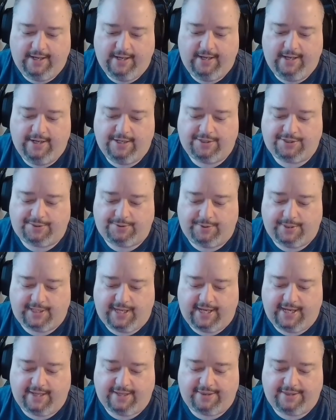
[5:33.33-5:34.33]
So
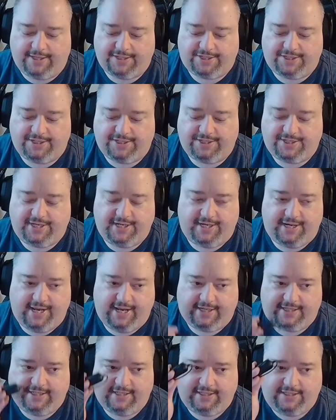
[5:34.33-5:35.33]
again, this is
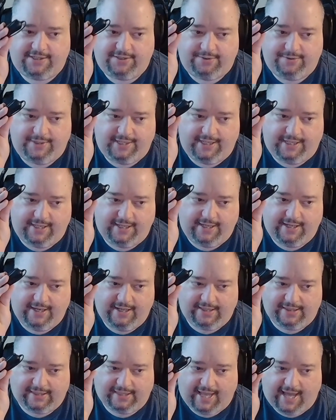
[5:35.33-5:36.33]
connected to the
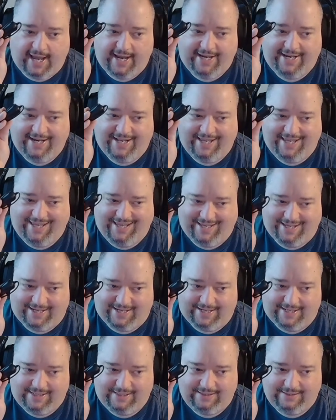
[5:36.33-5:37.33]
line
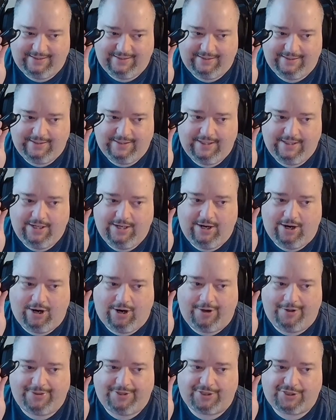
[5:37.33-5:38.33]
in
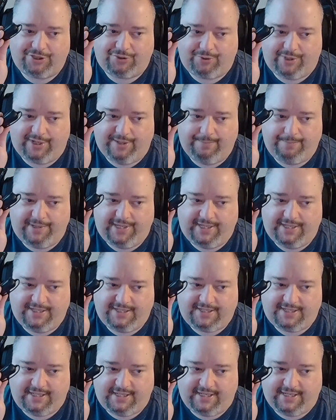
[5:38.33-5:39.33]
on the Stream
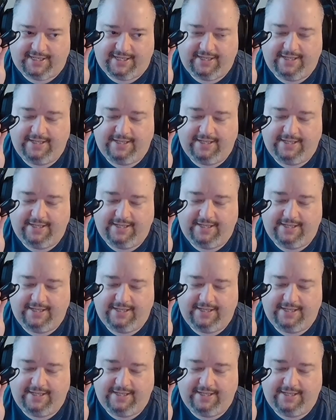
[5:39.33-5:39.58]
PC